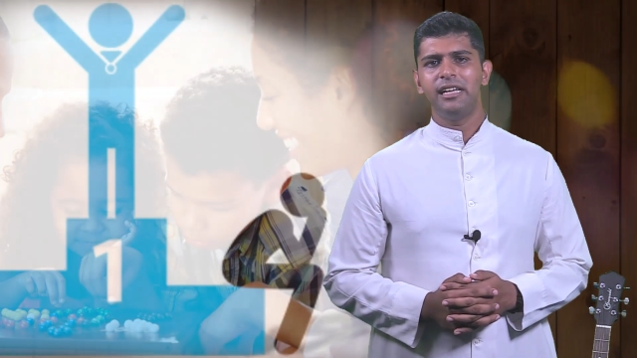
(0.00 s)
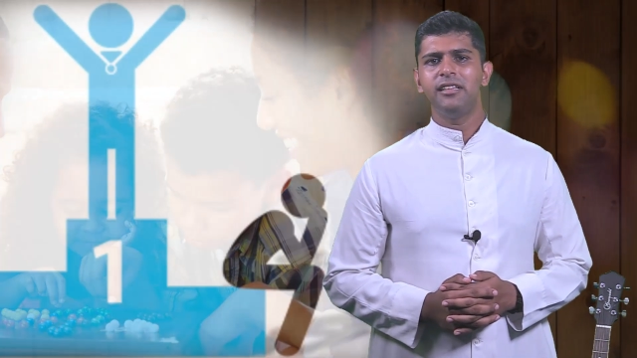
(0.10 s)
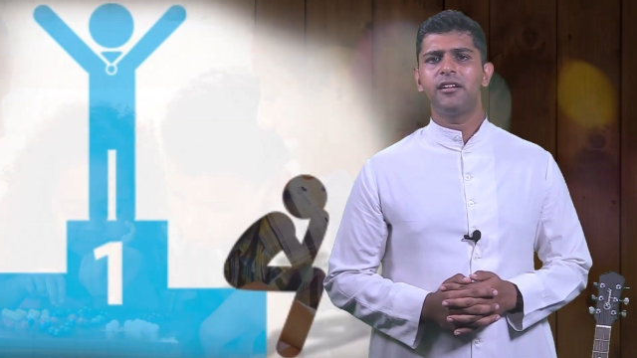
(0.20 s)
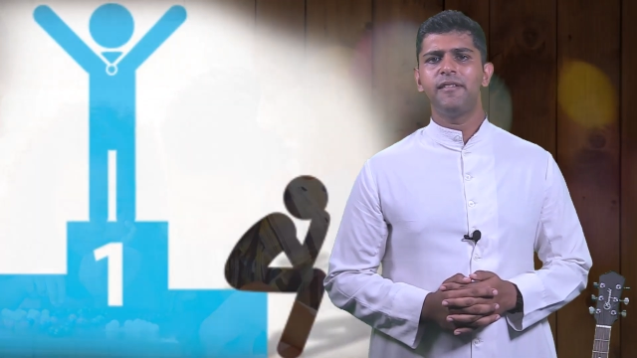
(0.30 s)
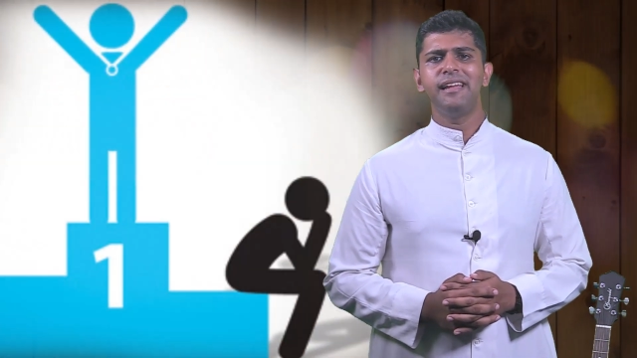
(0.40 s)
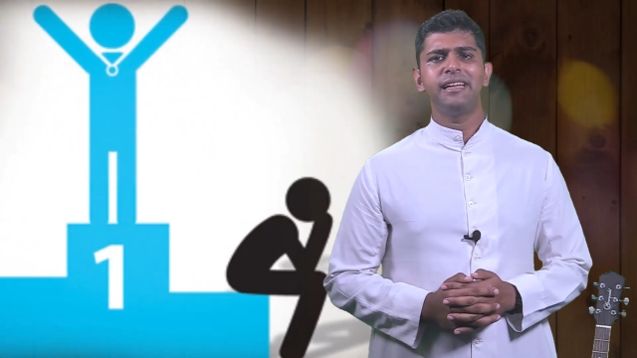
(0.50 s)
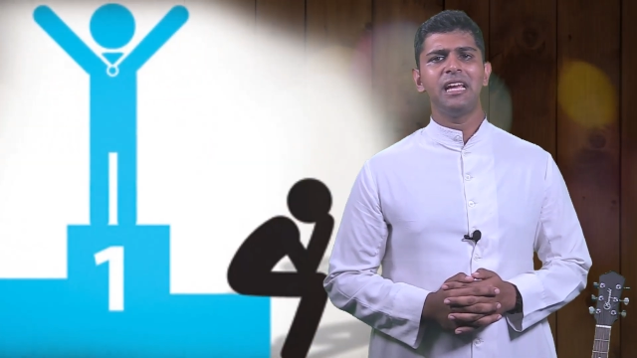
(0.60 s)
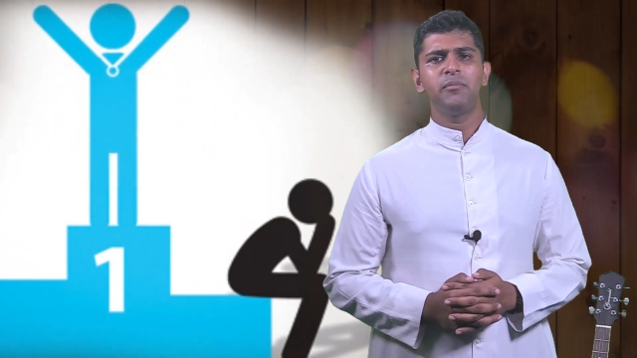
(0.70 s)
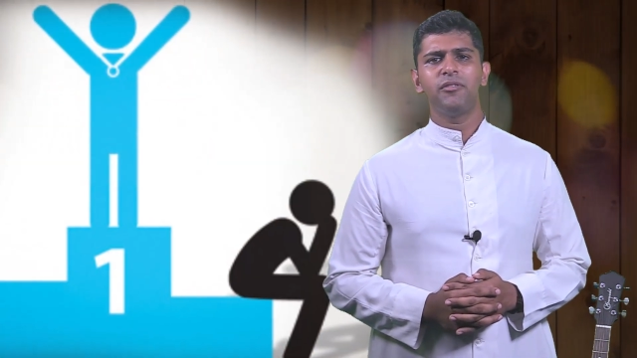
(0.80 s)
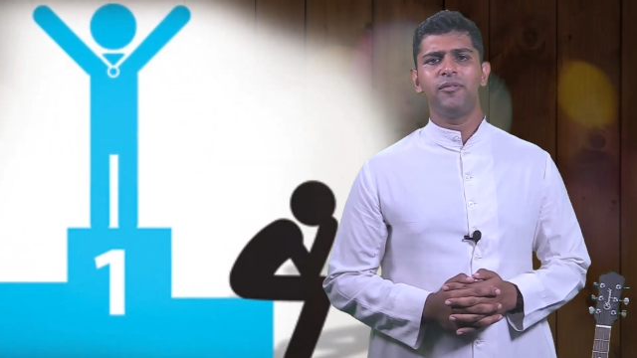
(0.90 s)
In the great
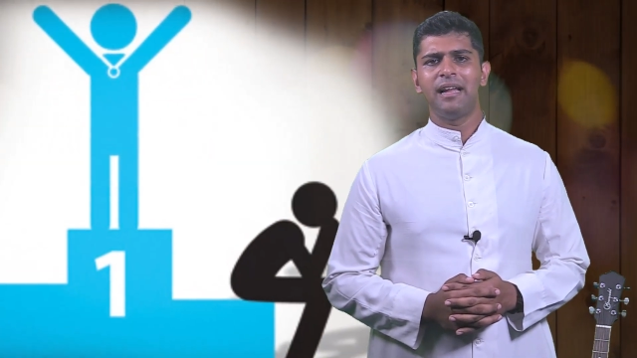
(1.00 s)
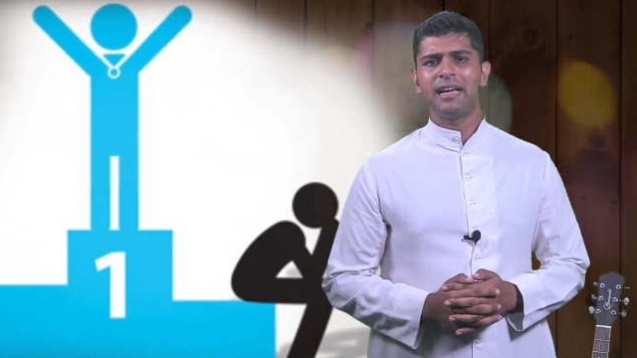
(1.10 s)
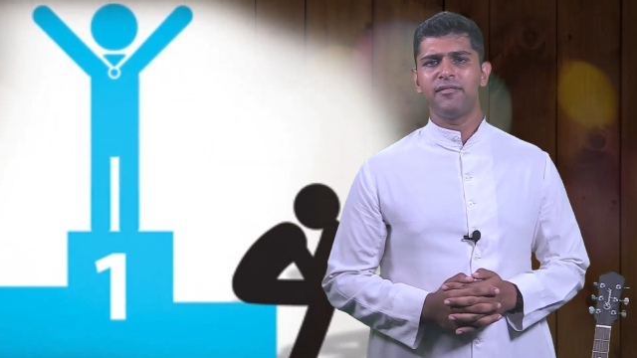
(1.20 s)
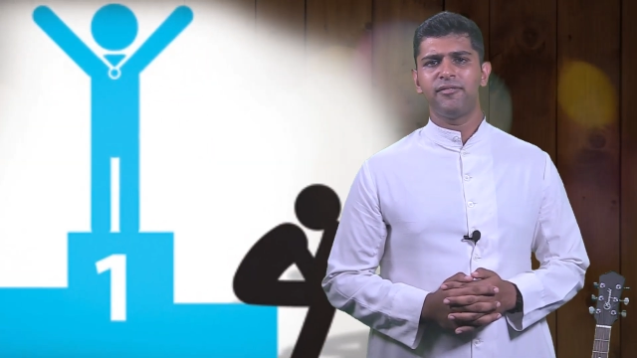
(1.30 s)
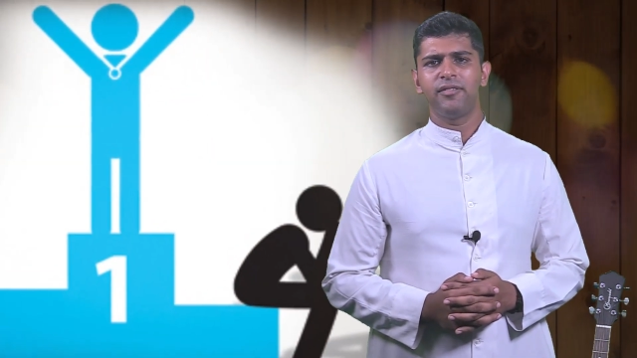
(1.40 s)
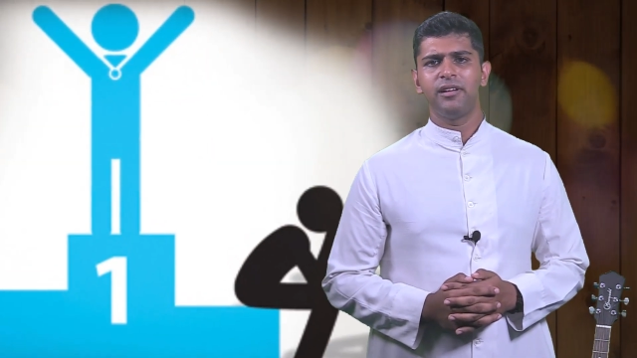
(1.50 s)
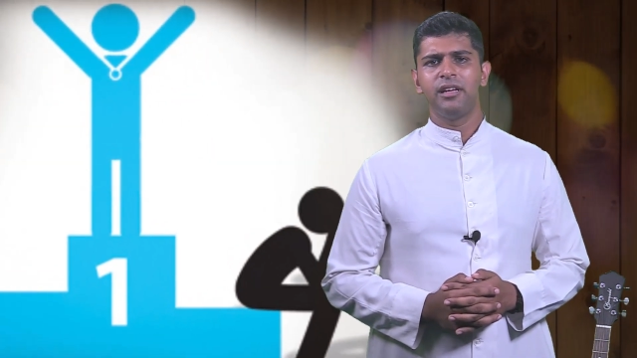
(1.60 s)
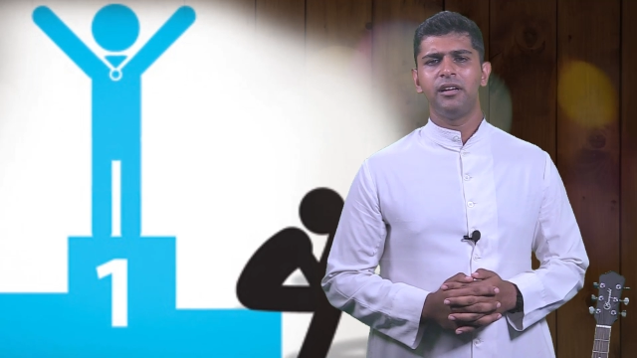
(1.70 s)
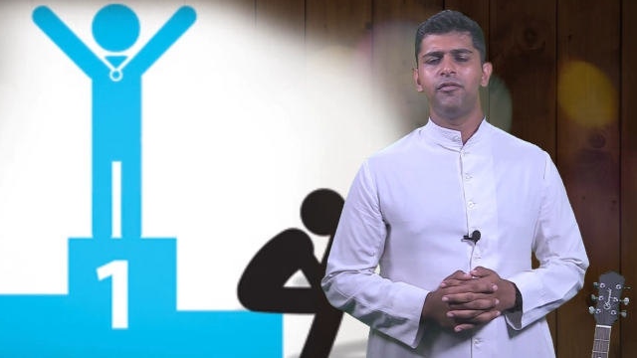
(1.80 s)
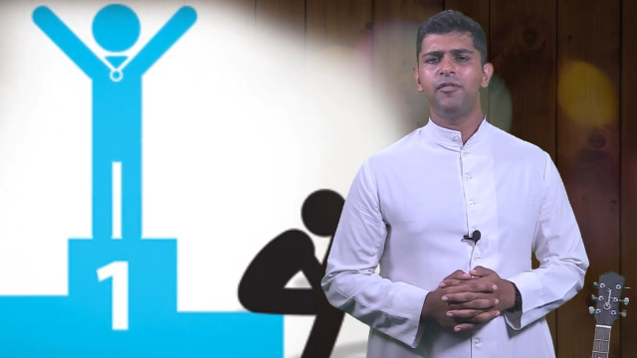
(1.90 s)
game of life,
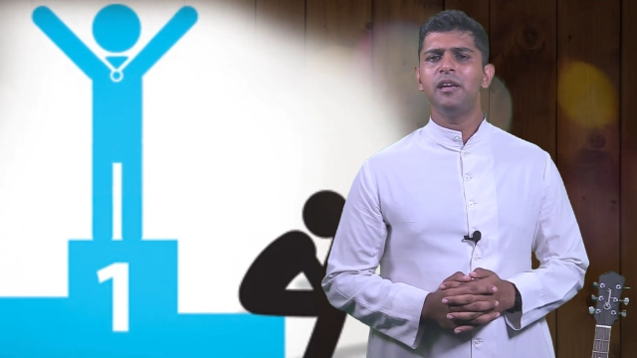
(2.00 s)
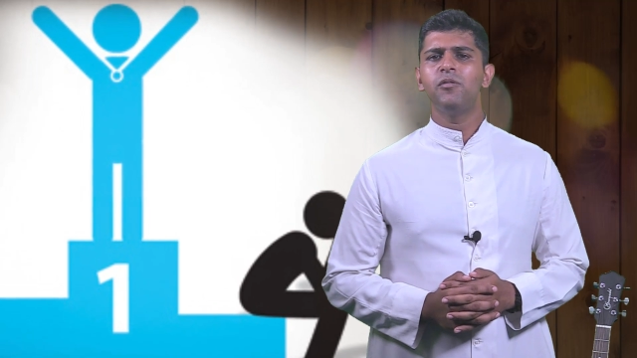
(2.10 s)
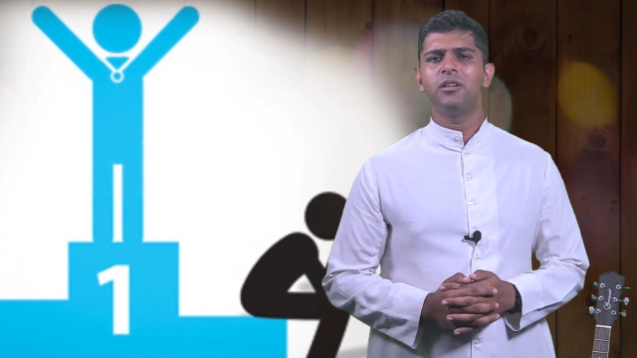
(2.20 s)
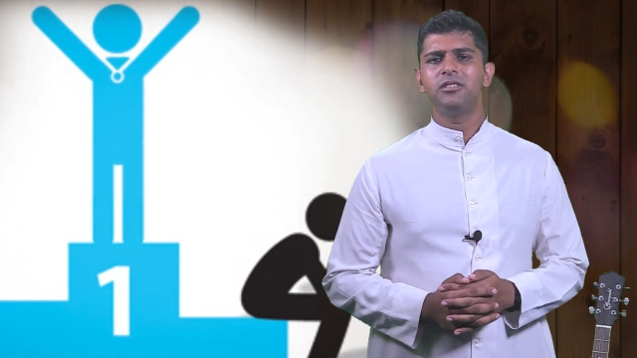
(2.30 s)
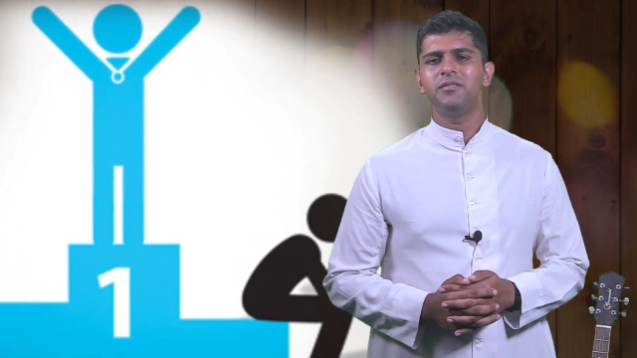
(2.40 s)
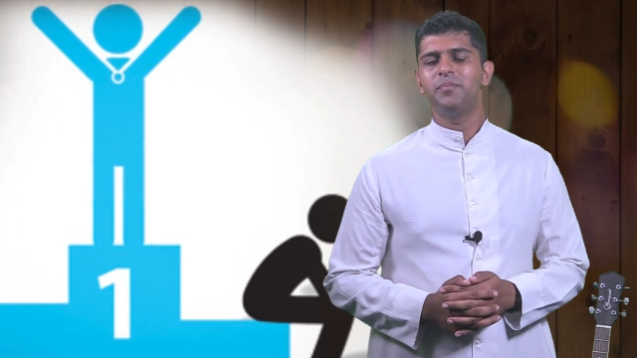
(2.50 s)
we want